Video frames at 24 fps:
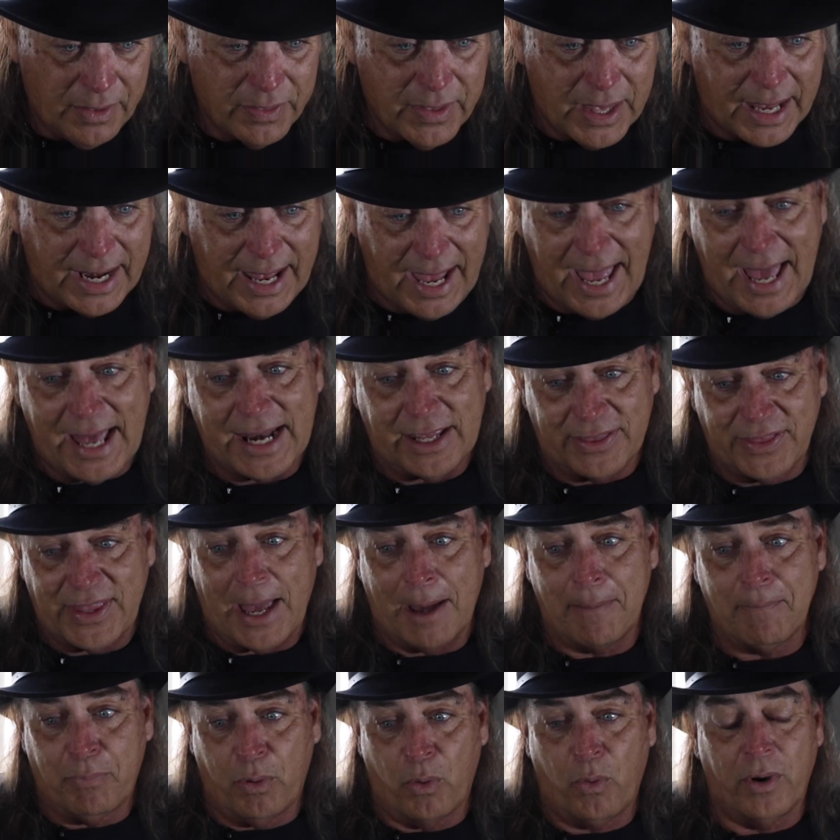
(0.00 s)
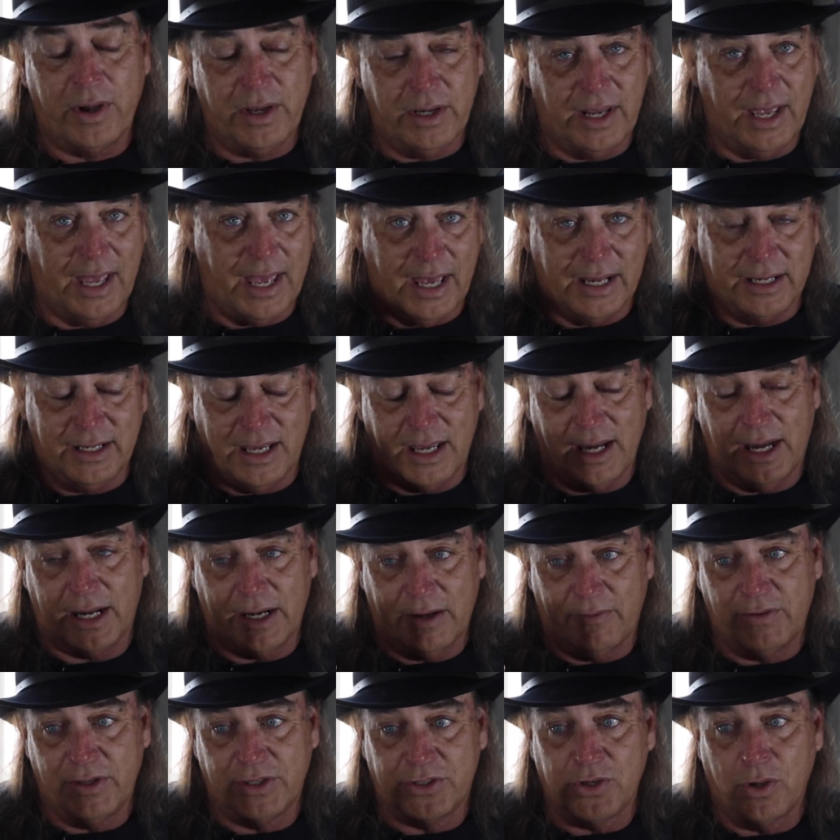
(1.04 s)
that hat at that point had
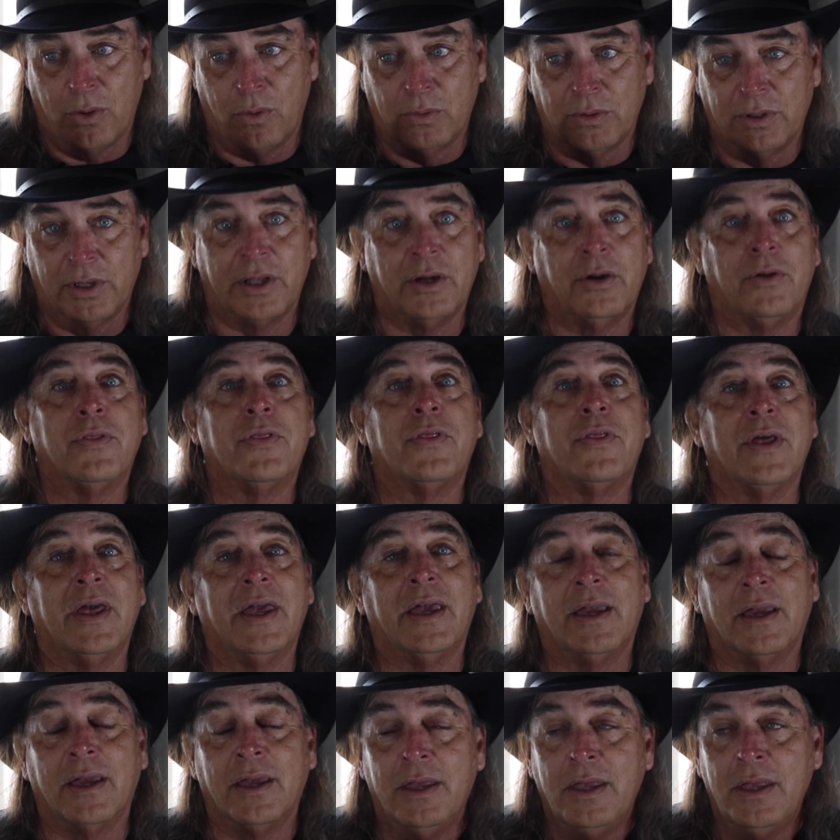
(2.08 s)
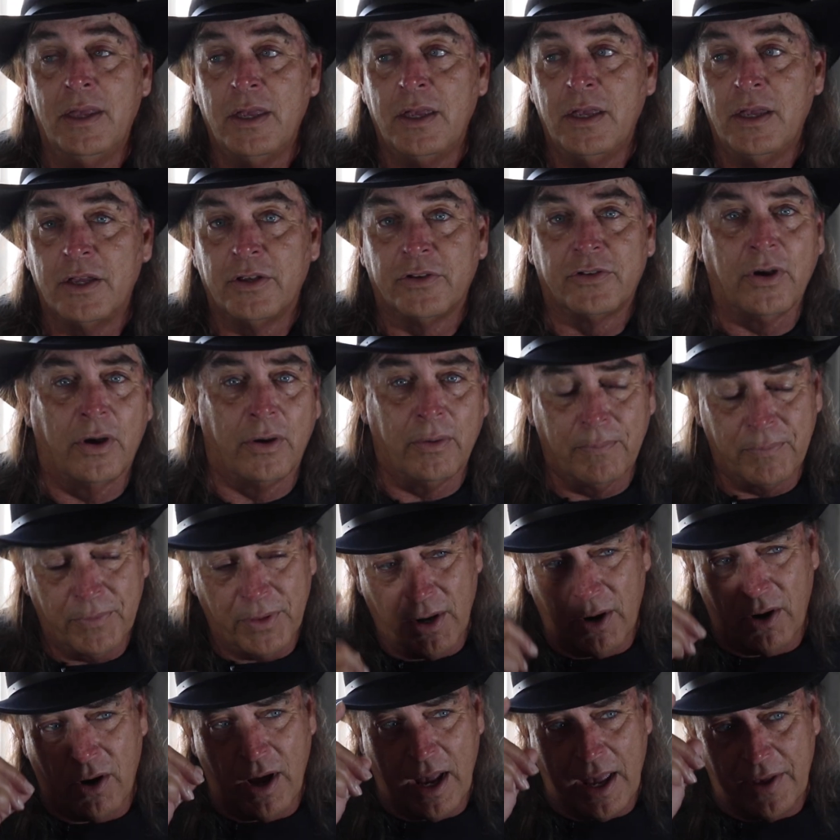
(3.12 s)
kind of its own little thing. So
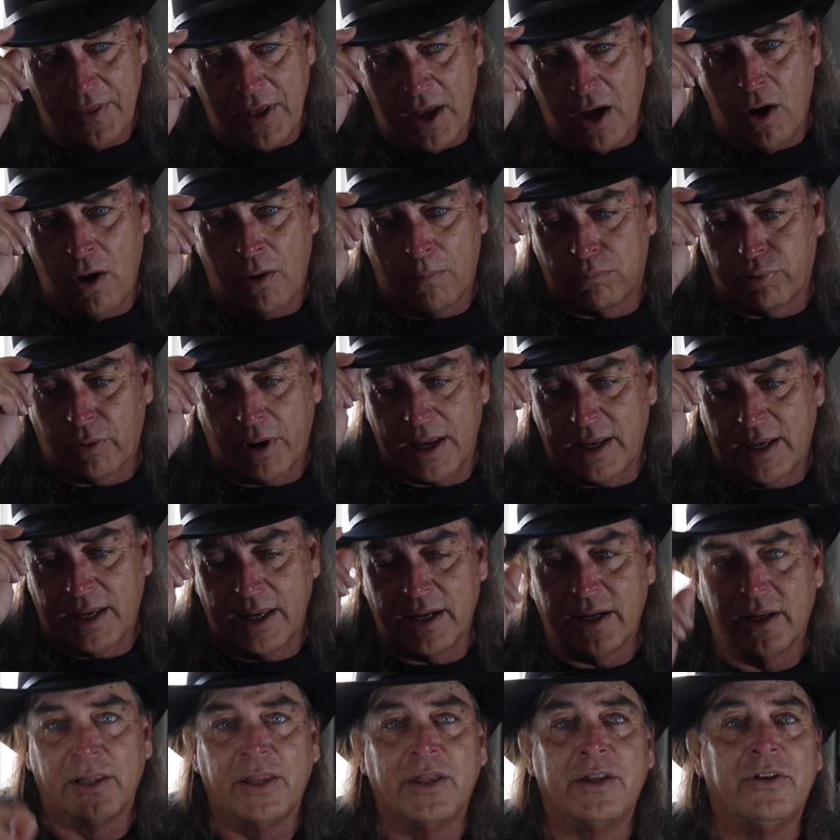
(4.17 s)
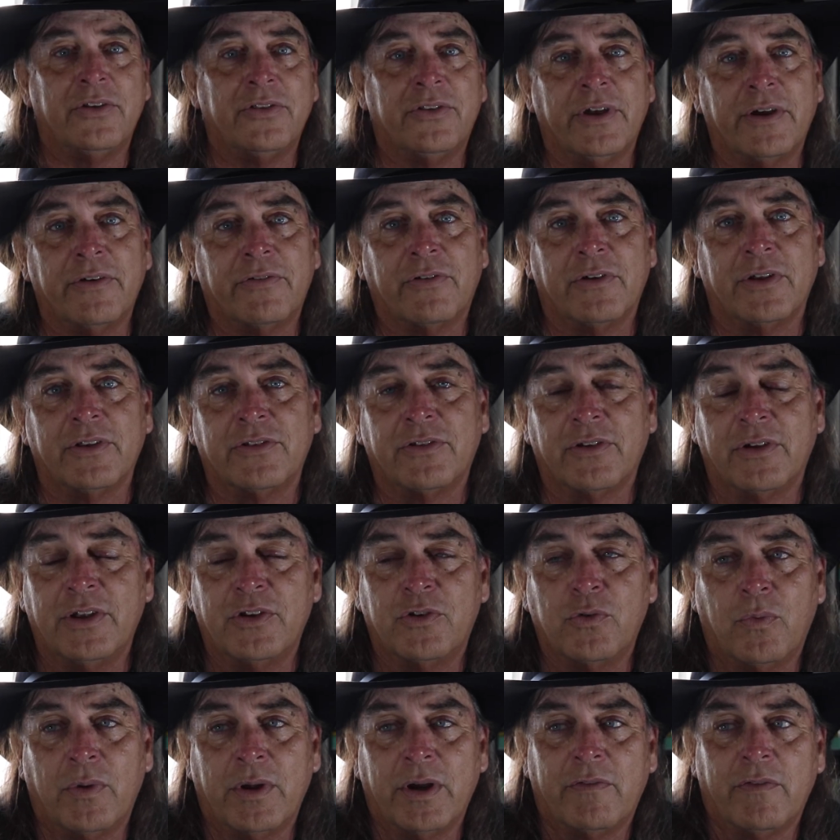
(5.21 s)
they're all, and they all break in a little different. So
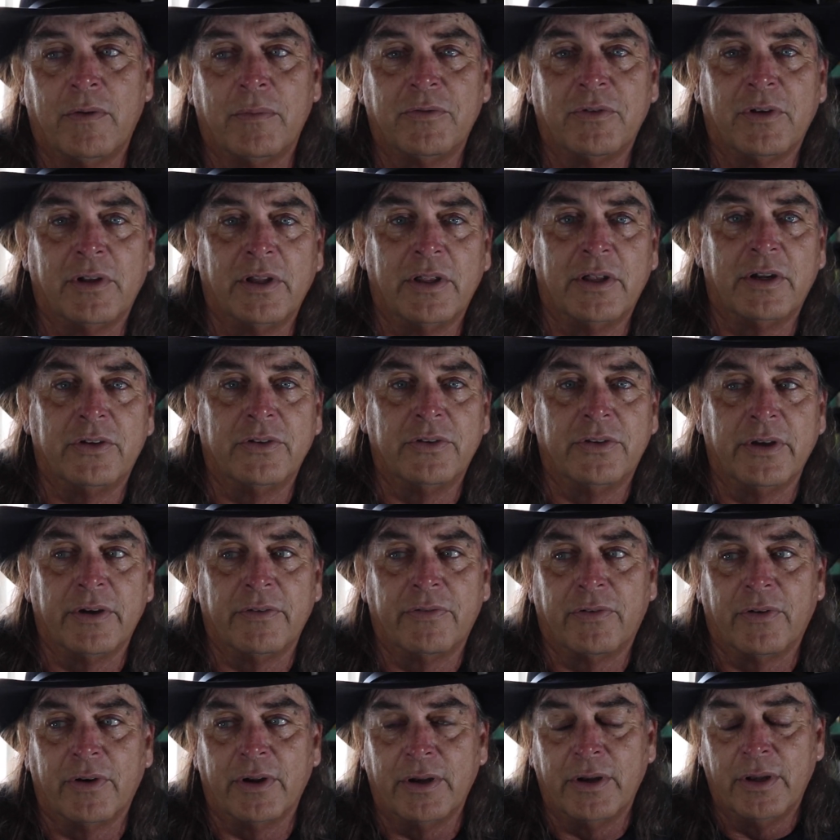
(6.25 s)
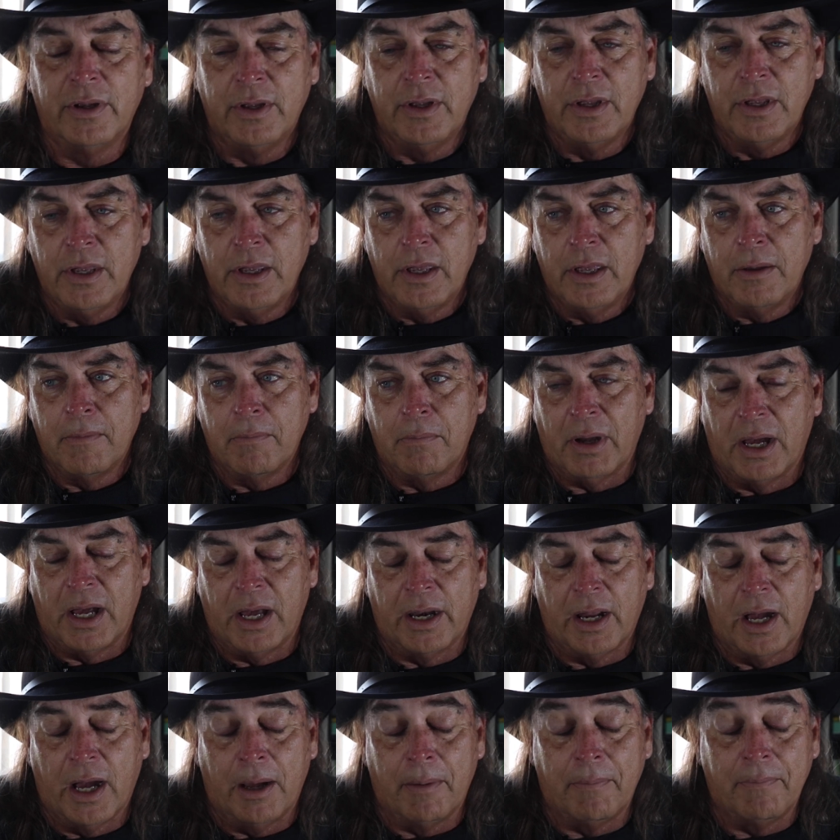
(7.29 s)
each one of them is a little different.
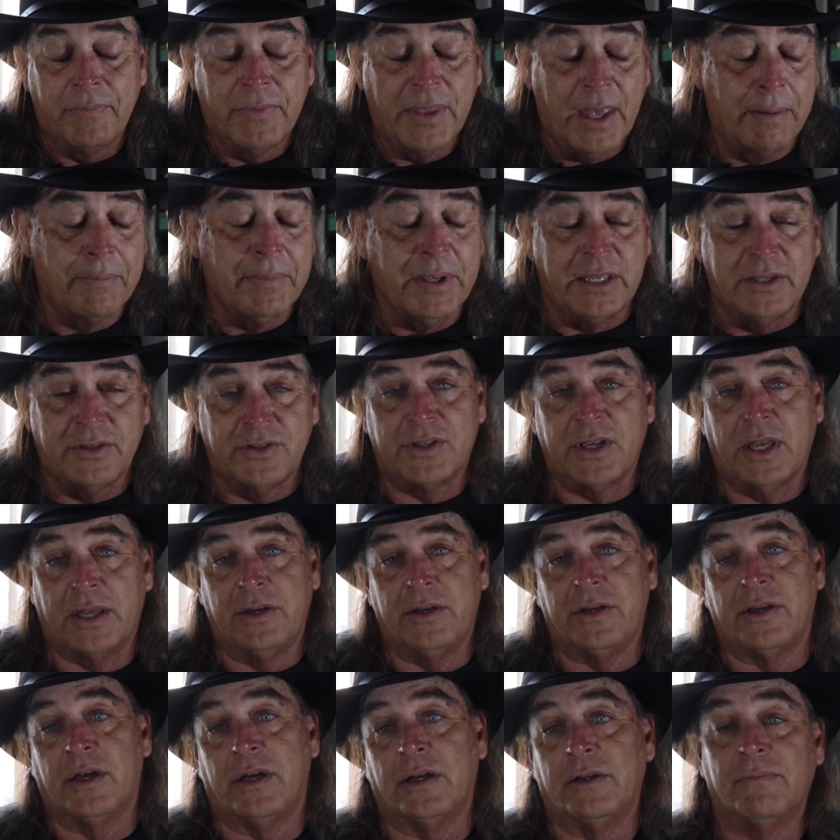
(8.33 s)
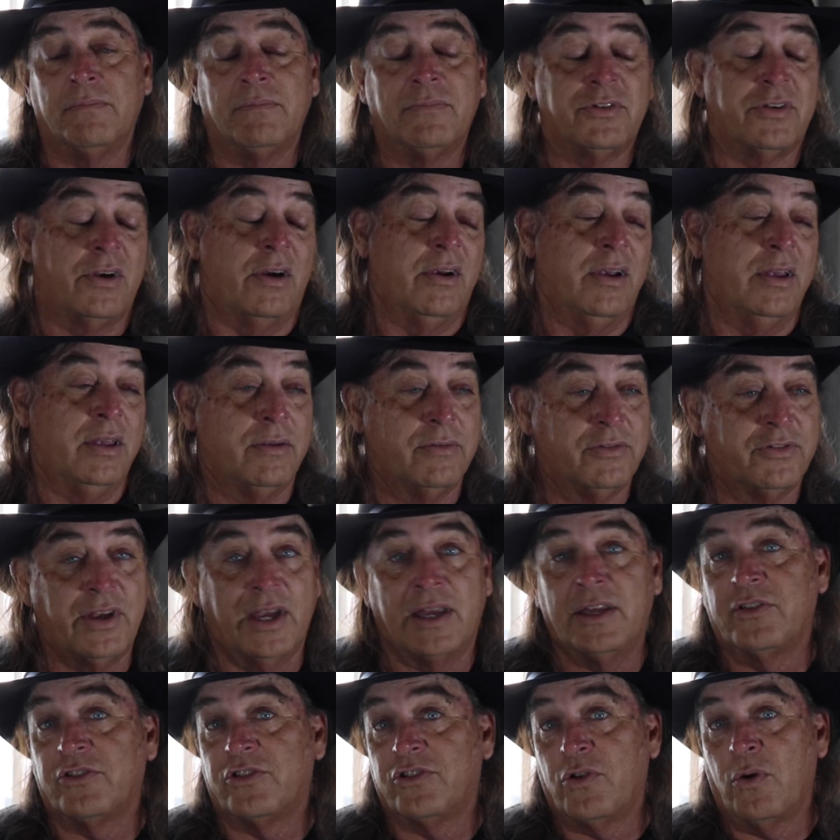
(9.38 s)
But um, that being said and done, sorry,
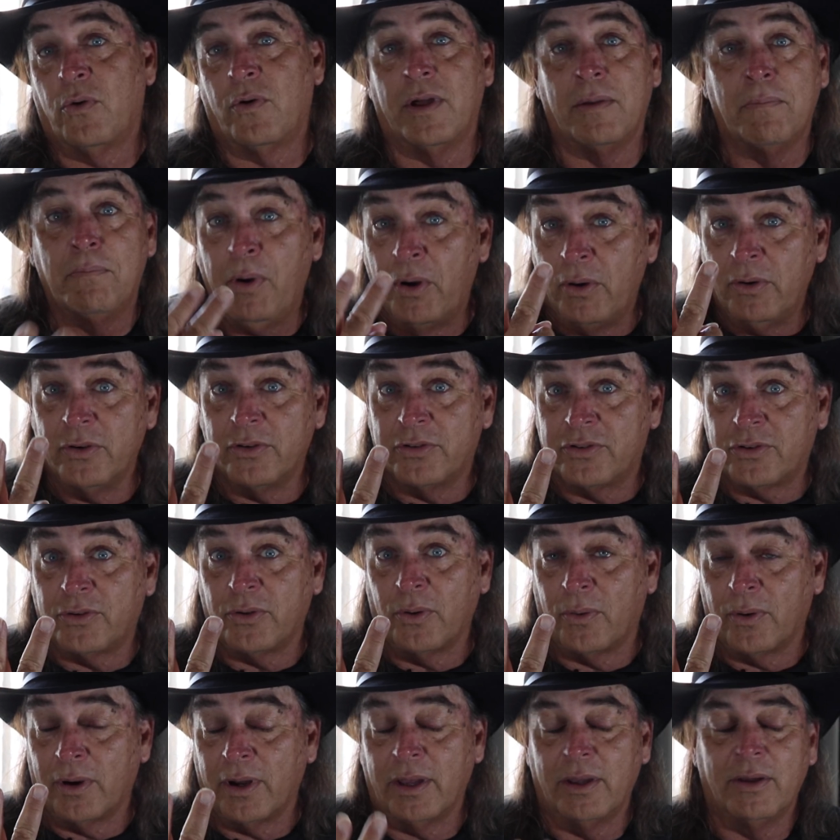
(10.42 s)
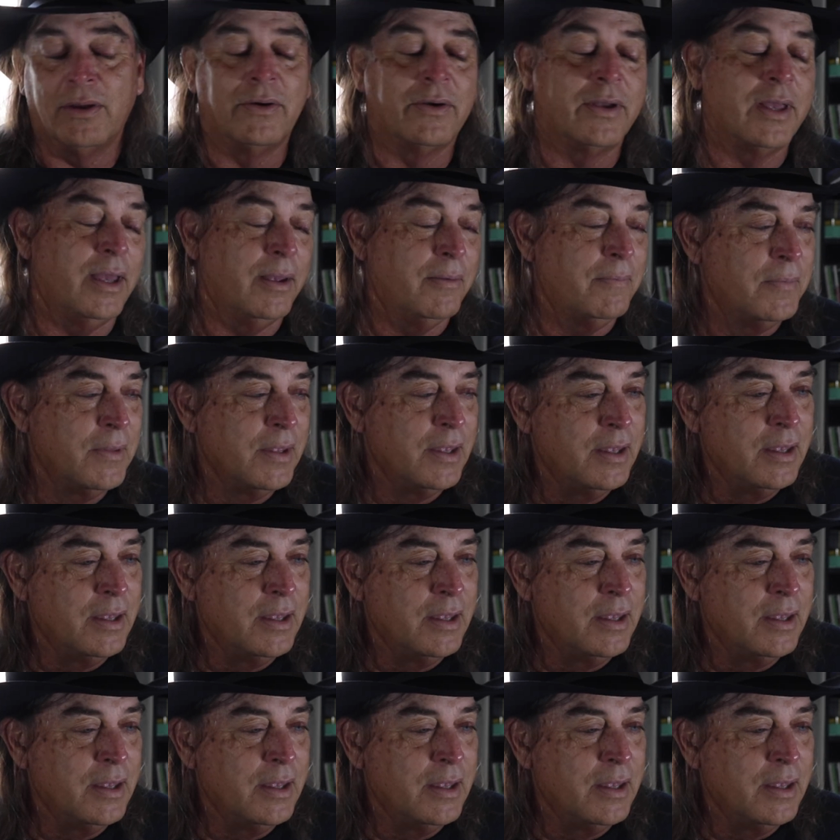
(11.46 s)
second story, bonus story, okay?